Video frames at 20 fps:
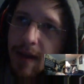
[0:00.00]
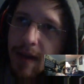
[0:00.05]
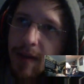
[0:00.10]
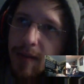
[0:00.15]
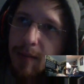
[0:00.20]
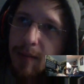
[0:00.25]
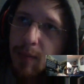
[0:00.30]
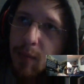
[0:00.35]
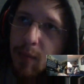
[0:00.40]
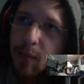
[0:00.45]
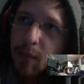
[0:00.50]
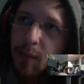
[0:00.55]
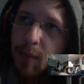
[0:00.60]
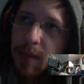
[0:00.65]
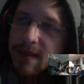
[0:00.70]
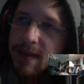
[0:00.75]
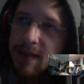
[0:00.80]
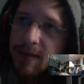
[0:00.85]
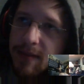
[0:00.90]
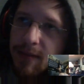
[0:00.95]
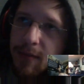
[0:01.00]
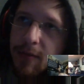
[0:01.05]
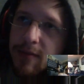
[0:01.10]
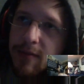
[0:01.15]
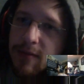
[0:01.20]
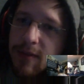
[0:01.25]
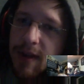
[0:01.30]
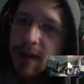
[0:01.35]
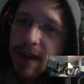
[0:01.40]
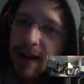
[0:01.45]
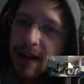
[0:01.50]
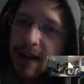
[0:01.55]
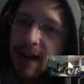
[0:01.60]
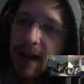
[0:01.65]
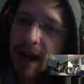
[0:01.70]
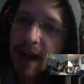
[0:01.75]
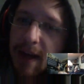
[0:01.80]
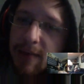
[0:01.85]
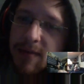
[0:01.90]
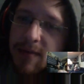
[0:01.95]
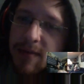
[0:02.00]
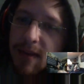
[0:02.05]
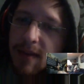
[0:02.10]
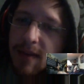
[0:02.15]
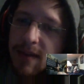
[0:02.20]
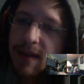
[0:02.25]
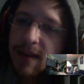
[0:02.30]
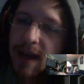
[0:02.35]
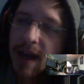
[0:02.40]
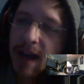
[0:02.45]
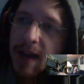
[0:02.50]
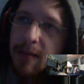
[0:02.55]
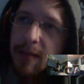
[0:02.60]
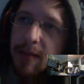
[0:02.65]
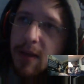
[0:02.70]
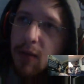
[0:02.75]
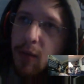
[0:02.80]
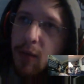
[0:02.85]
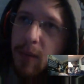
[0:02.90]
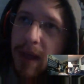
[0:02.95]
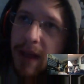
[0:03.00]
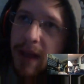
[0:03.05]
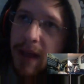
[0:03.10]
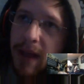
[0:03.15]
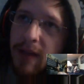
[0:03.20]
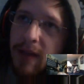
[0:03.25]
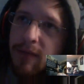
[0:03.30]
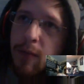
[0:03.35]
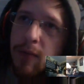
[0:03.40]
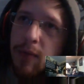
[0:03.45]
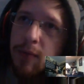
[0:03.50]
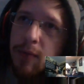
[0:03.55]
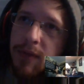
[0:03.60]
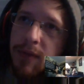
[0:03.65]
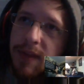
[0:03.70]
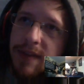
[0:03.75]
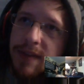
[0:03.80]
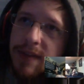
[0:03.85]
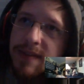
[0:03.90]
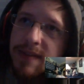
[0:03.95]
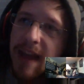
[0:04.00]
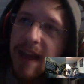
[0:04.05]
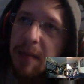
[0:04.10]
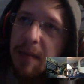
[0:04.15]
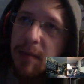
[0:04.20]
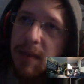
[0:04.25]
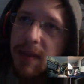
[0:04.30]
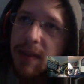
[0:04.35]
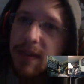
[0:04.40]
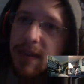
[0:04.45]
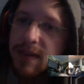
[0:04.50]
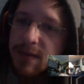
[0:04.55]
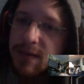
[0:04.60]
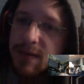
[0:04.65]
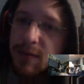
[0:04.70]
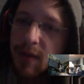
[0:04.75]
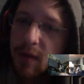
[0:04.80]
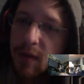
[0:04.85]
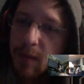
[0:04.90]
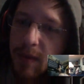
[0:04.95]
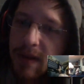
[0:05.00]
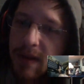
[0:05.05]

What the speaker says: propensity for trading in games all the time and going back and forth with this and that. Play this for a little bit,